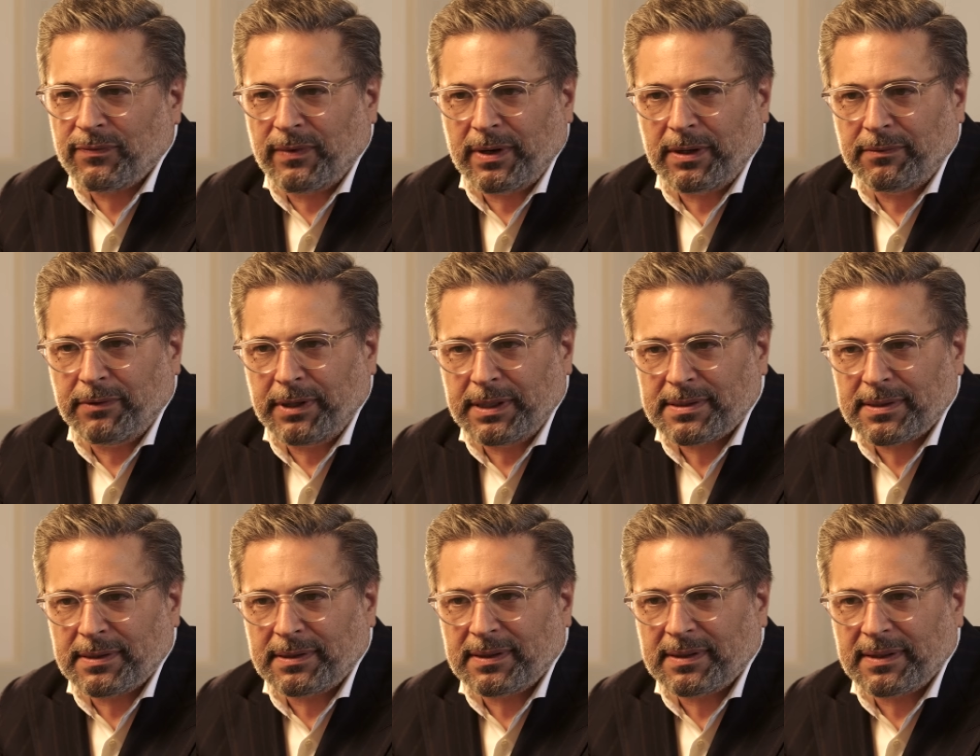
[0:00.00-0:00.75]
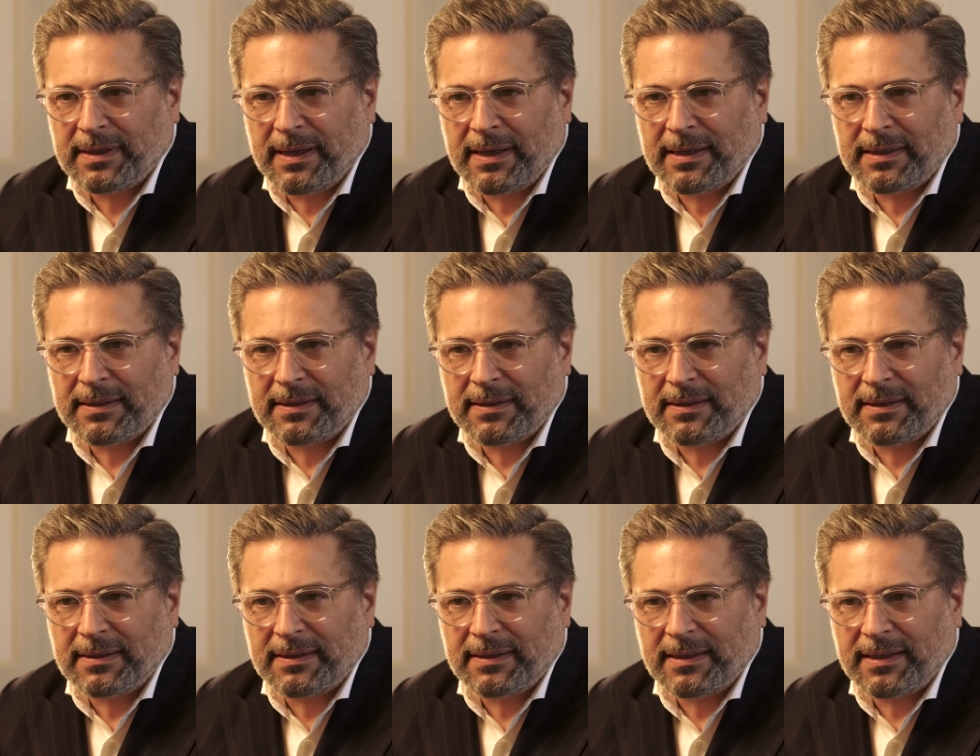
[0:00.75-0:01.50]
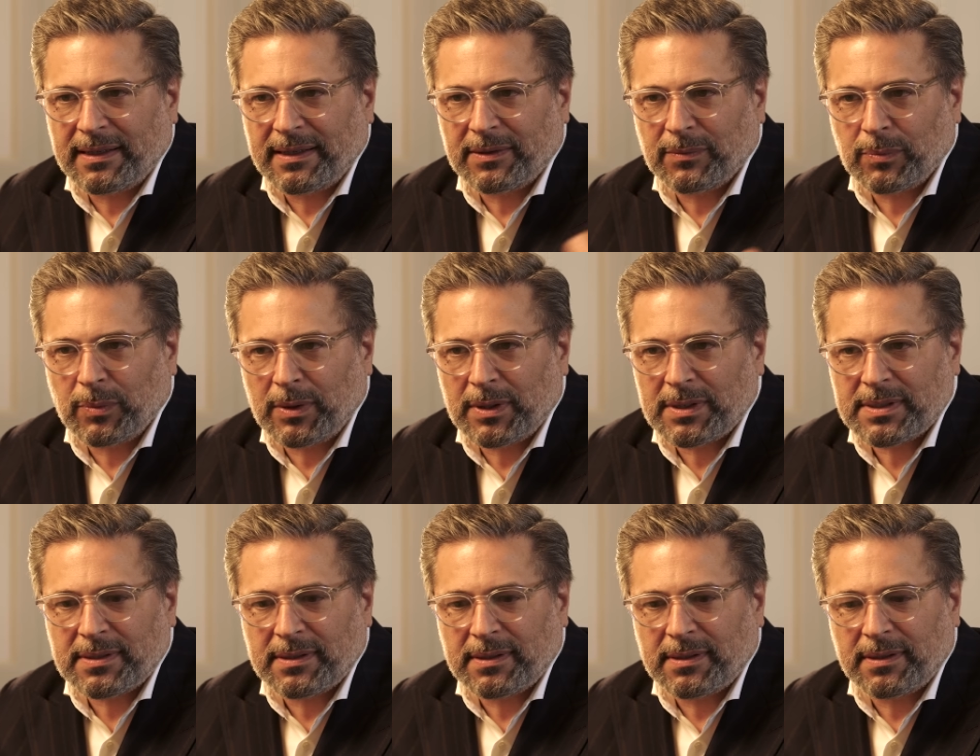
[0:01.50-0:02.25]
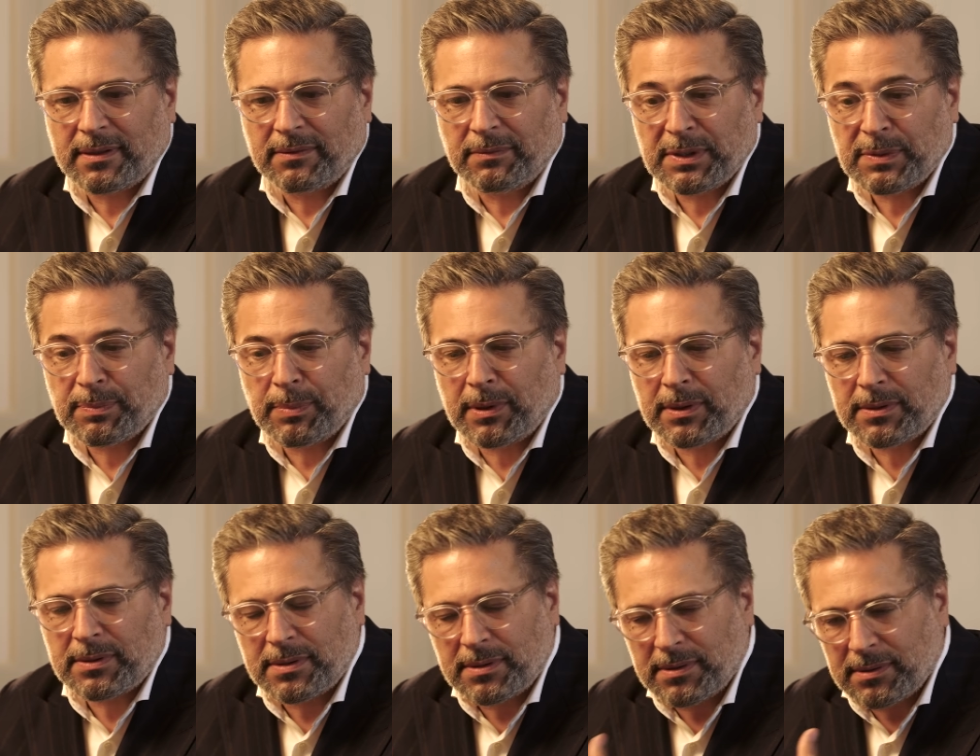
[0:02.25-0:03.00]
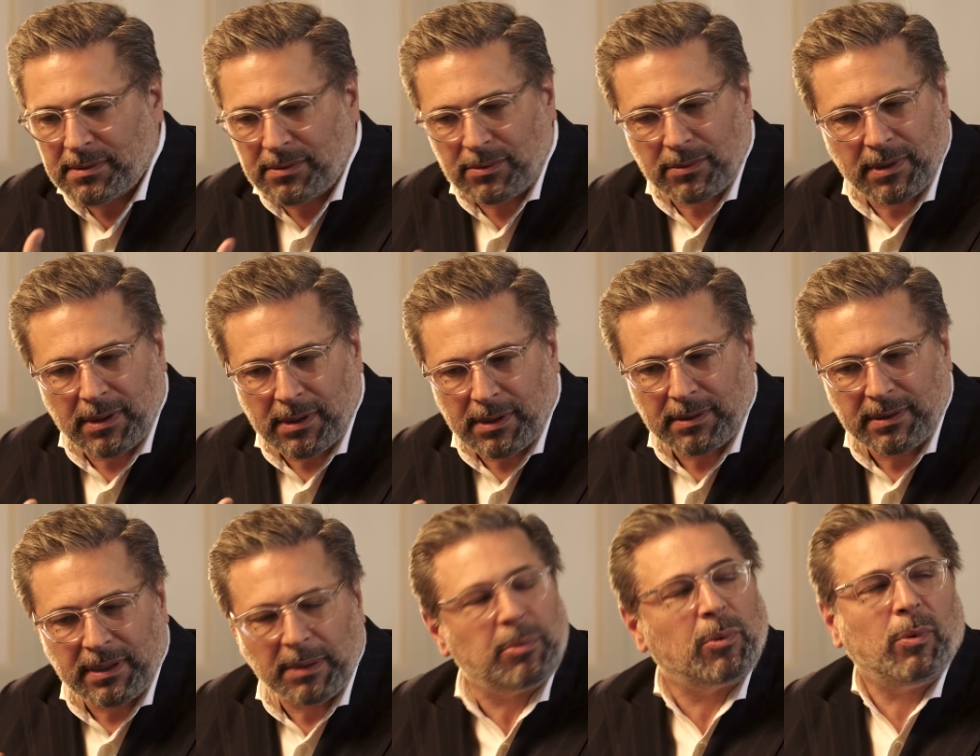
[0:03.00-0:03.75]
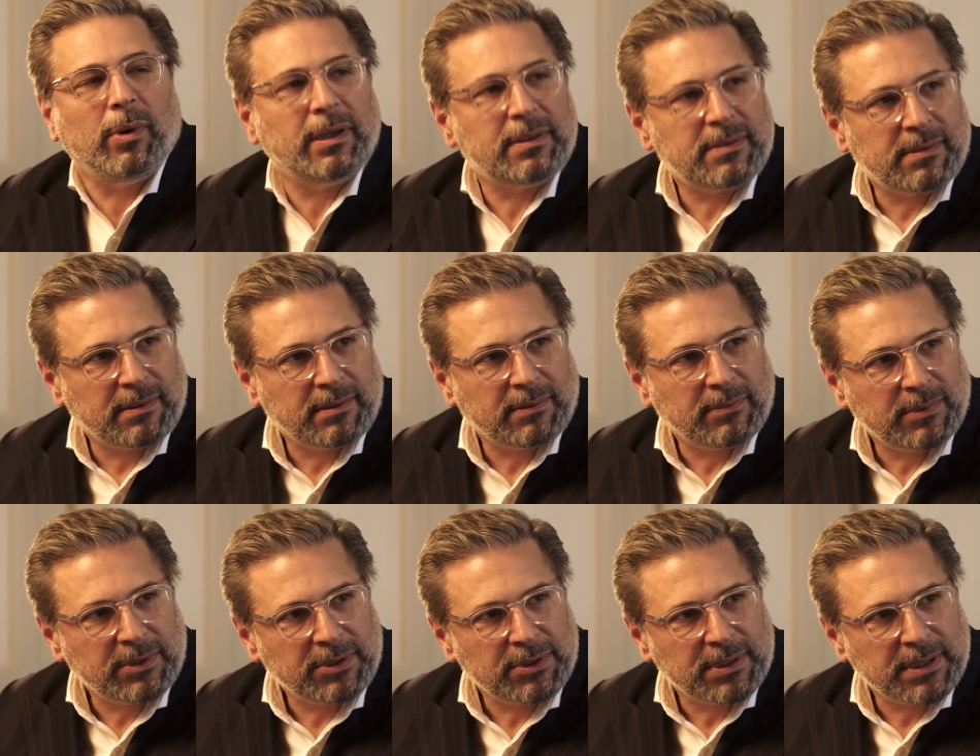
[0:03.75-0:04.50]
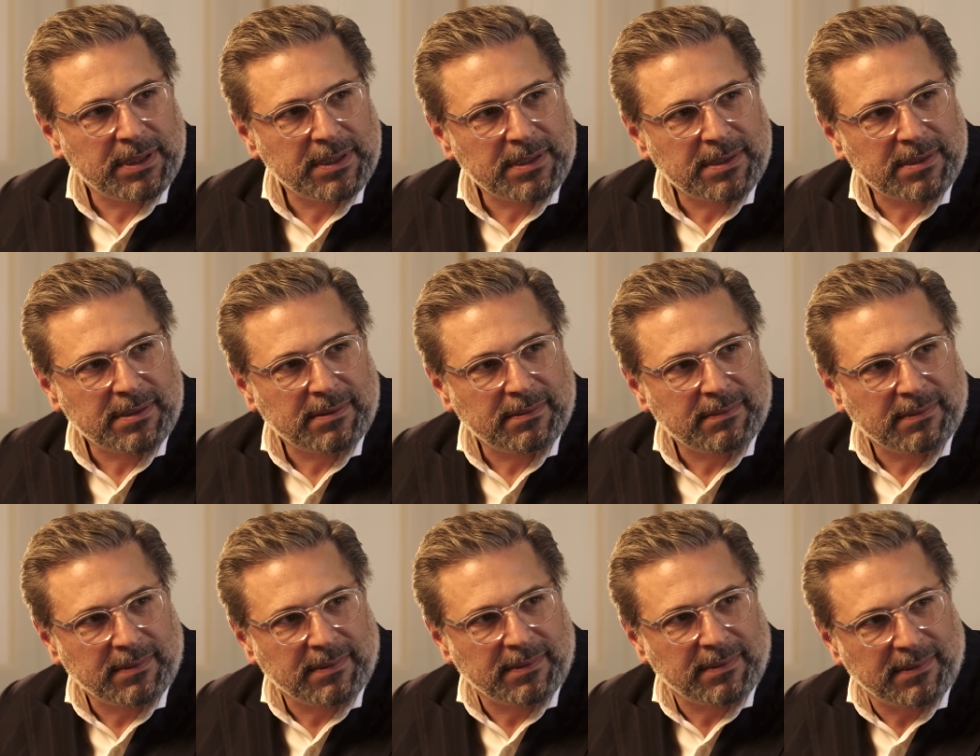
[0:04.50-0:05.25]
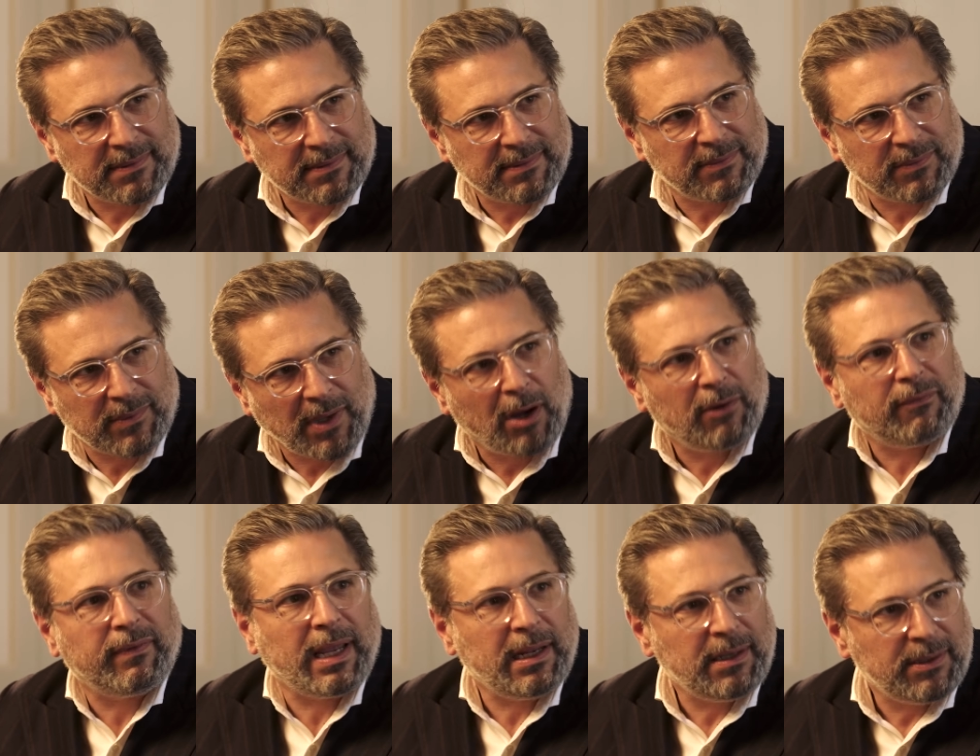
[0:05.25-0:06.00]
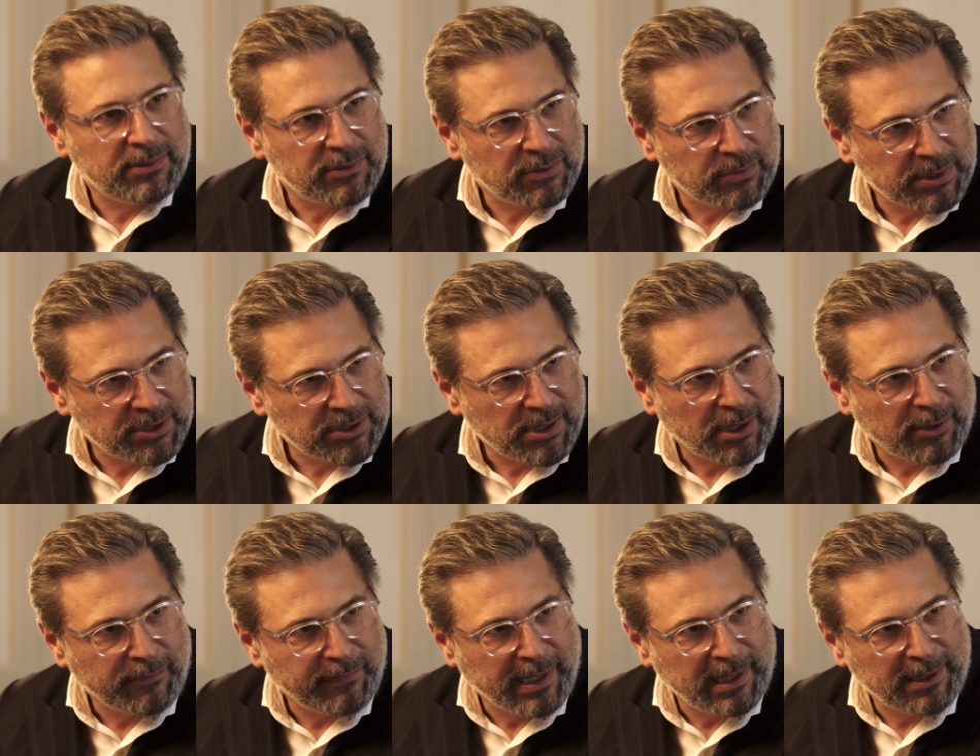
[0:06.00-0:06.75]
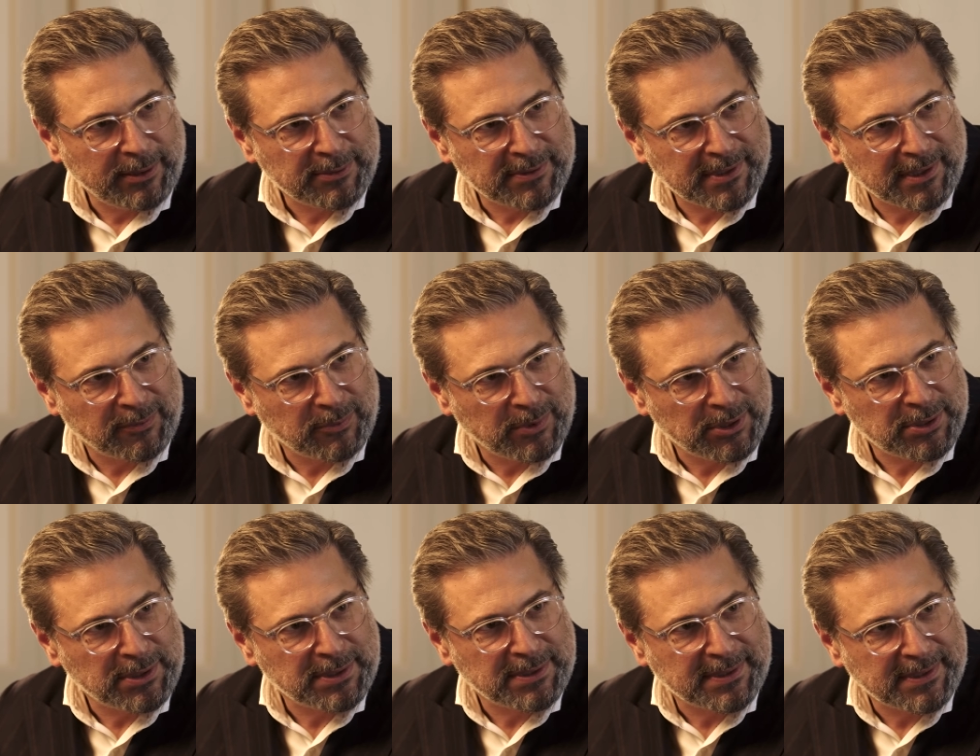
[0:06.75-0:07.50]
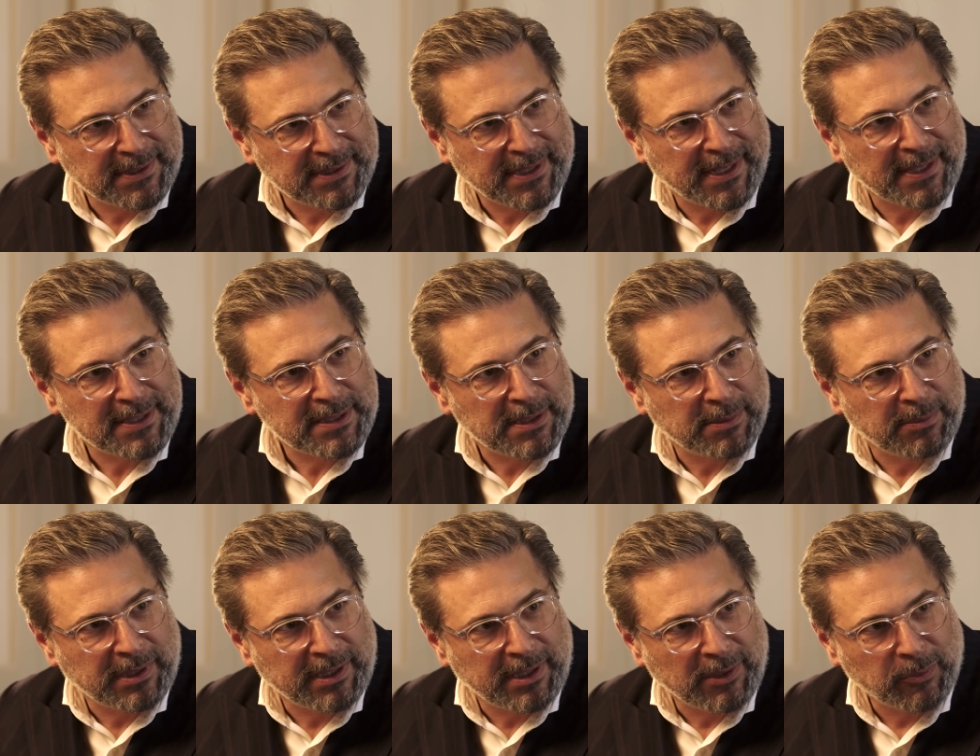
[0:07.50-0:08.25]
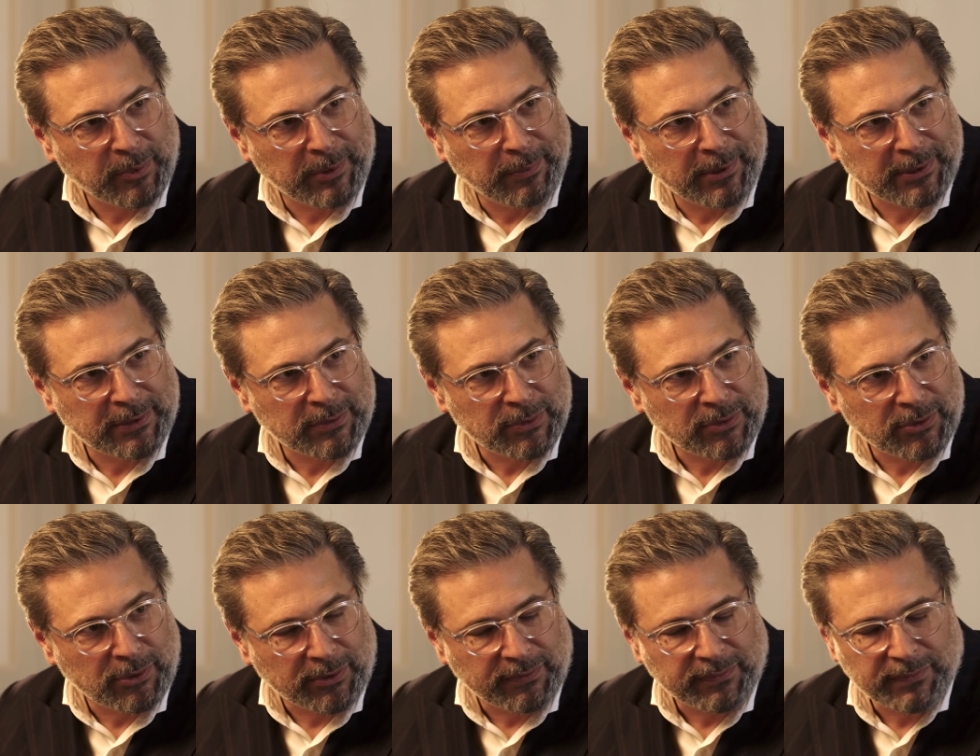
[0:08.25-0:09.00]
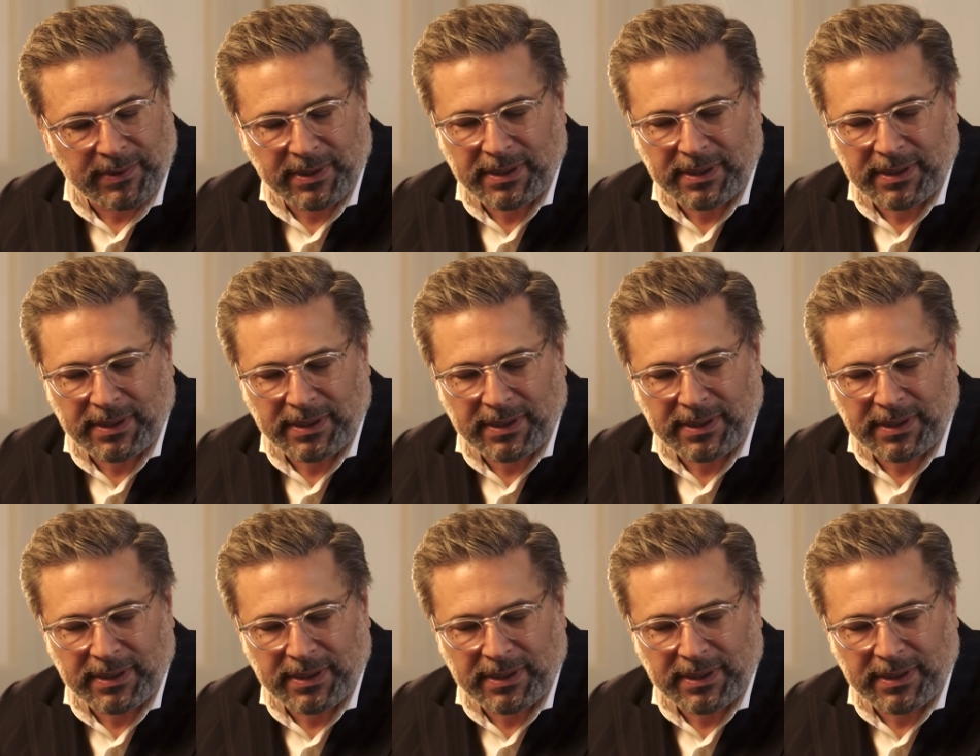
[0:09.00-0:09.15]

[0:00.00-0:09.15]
very recent, and it was a response to a deep question, which is our values, which are our values and which is the customer that we want to serve.